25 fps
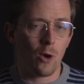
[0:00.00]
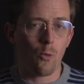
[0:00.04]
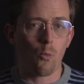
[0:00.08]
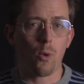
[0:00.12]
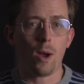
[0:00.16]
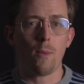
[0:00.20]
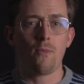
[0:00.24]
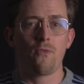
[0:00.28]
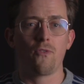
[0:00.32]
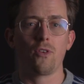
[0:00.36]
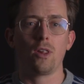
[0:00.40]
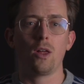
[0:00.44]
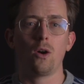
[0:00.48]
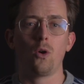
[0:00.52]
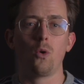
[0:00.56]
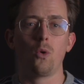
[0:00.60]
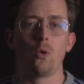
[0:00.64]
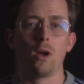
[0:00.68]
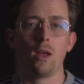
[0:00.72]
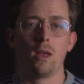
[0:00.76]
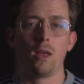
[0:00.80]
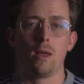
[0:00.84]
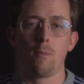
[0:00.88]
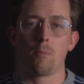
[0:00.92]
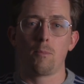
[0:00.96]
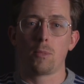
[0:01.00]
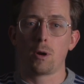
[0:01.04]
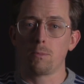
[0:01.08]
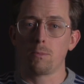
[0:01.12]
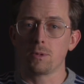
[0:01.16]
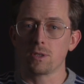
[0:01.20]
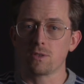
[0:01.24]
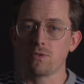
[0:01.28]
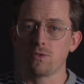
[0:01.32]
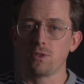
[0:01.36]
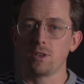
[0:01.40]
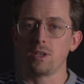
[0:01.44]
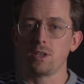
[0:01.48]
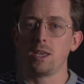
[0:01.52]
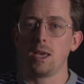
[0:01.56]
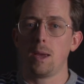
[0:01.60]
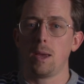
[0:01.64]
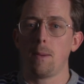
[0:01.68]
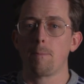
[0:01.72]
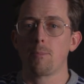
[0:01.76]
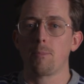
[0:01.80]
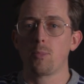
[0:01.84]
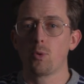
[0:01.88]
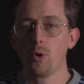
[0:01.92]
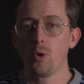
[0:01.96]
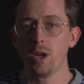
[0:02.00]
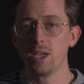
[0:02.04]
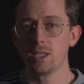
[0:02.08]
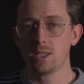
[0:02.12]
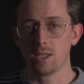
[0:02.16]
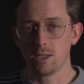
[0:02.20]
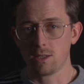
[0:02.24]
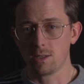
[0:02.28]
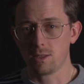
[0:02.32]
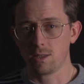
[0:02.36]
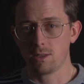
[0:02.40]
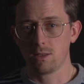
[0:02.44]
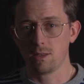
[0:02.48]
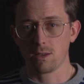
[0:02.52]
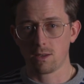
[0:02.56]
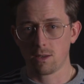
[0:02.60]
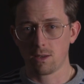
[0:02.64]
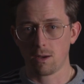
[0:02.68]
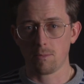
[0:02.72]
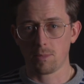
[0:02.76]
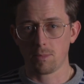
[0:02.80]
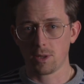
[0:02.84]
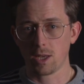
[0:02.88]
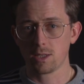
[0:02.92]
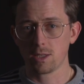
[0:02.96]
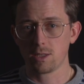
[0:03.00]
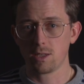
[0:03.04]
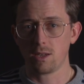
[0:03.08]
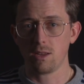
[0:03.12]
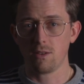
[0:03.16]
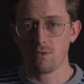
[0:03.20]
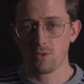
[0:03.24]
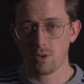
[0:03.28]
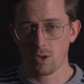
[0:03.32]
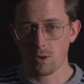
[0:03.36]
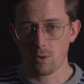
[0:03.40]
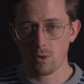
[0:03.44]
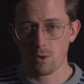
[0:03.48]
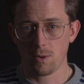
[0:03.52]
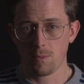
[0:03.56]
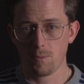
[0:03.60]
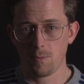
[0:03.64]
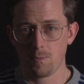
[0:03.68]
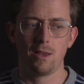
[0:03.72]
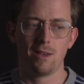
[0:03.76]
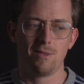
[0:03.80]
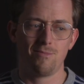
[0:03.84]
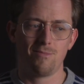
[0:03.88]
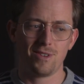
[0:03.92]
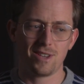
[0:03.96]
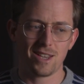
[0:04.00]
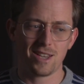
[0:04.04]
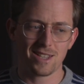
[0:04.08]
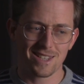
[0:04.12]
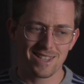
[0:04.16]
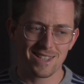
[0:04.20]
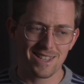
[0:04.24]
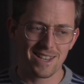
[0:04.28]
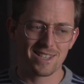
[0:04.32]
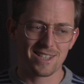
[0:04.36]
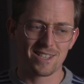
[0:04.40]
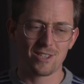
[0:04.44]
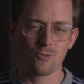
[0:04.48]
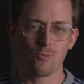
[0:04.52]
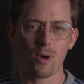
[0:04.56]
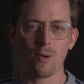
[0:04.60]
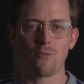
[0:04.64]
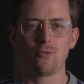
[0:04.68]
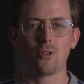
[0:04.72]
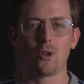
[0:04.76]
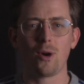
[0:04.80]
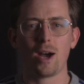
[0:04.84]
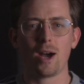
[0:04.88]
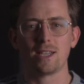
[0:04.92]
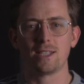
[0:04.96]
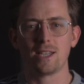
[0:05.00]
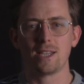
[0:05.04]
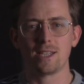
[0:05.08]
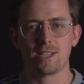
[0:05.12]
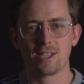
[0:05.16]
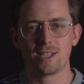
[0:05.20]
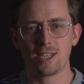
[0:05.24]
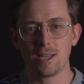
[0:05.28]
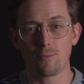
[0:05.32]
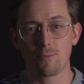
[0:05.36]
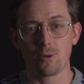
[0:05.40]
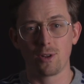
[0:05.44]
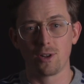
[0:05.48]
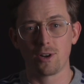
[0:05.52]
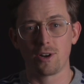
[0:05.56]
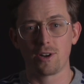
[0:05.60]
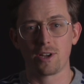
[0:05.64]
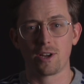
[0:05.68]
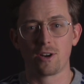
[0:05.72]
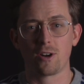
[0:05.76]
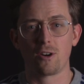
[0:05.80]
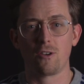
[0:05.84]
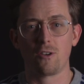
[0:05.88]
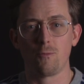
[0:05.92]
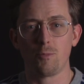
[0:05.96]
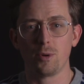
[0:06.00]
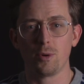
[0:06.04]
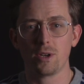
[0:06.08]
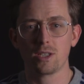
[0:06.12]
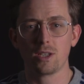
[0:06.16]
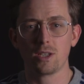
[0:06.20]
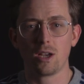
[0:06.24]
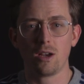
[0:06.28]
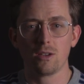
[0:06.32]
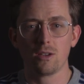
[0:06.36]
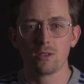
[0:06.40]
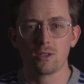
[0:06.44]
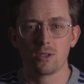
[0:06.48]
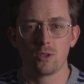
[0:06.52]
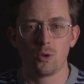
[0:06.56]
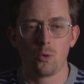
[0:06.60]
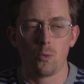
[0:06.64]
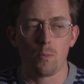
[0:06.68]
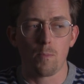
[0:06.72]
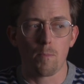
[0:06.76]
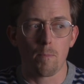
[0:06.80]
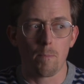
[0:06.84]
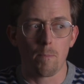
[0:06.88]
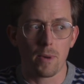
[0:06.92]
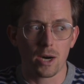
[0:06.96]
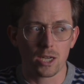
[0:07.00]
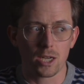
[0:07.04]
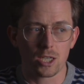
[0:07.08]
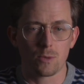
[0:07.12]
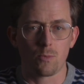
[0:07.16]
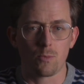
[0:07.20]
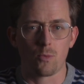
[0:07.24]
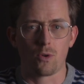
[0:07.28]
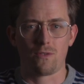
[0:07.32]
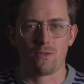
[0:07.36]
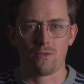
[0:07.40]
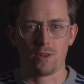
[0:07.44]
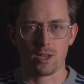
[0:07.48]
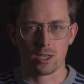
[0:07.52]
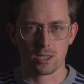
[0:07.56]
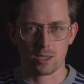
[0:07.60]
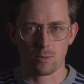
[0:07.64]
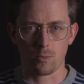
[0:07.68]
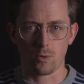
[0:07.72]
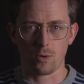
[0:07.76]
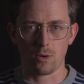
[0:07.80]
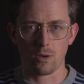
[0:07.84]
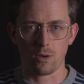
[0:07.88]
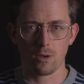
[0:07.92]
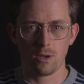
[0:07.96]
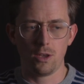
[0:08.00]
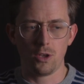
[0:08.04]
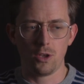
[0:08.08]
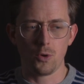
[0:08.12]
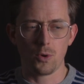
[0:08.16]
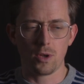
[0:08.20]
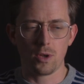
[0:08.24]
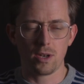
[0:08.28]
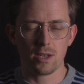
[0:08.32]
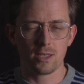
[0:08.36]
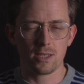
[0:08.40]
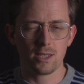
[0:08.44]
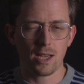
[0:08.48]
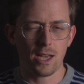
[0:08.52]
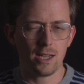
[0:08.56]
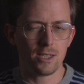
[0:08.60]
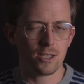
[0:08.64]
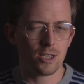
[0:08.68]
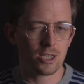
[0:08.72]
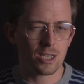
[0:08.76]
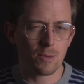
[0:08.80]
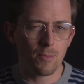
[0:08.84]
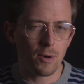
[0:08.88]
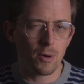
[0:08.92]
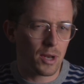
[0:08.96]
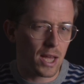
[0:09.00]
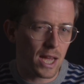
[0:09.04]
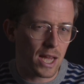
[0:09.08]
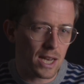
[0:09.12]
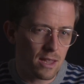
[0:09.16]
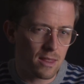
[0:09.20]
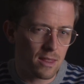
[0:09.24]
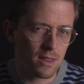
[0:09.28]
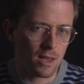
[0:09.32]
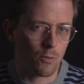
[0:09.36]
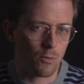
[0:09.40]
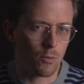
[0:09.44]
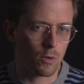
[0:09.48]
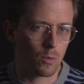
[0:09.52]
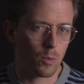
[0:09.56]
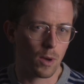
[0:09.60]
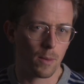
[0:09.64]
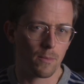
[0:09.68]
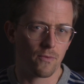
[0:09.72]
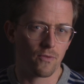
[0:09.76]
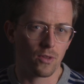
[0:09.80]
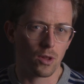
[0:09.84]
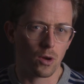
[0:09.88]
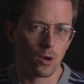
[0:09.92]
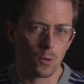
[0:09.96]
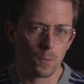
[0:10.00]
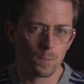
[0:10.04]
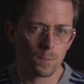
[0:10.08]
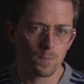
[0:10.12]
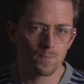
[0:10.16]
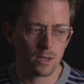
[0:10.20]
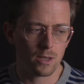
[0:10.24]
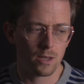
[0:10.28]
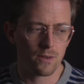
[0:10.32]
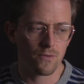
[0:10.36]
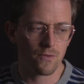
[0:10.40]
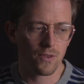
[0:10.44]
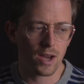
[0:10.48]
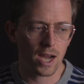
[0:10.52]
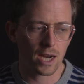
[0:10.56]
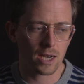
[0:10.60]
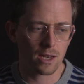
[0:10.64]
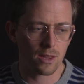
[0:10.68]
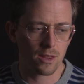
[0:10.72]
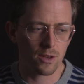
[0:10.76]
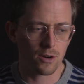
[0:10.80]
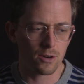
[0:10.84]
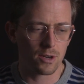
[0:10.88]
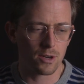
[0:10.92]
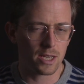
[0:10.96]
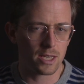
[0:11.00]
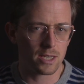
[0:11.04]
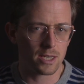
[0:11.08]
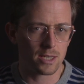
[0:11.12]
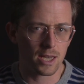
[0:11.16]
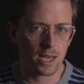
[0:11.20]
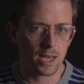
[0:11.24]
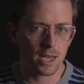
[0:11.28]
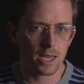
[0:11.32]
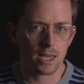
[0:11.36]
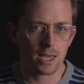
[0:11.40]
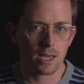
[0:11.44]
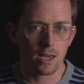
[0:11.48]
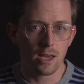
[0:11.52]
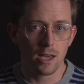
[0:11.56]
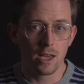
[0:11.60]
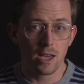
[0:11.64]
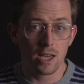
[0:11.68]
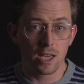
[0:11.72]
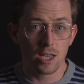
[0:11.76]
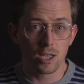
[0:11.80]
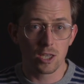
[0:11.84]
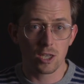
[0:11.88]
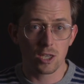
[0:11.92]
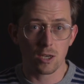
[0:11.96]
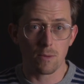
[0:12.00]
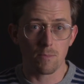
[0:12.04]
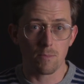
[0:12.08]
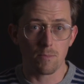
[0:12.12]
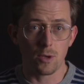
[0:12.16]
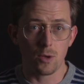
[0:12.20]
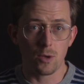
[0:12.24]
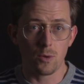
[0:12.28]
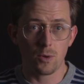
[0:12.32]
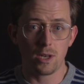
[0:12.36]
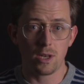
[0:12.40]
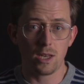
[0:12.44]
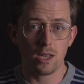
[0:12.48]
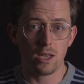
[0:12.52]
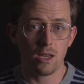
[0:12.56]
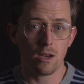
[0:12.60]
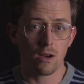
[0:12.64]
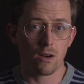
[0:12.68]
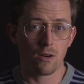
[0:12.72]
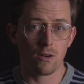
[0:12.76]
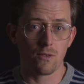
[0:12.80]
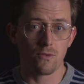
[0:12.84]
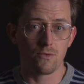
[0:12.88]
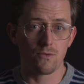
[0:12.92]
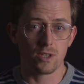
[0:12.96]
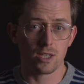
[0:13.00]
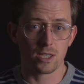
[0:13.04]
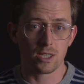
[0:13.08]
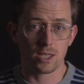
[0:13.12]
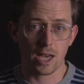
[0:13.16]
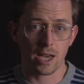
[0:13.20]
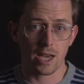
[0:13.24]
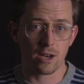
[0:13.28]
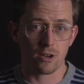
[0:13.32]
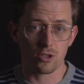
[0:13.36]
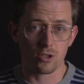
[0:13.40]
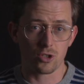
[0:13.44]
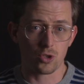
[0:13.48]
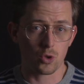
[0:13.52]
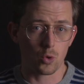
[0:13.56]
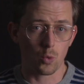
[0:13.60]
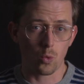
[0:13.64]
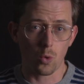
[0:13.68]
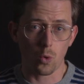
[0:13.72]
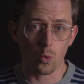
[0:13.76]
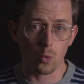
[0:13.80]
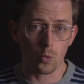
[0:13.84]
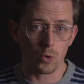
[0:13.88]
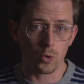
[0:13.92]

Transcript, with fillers: Webflow purposefully embraces the complexity of code. Because of this, Webflow has a steeper learning curve, but is also much more flexible. You can design just about anything with Webflow. In fact, there is a community of designers who will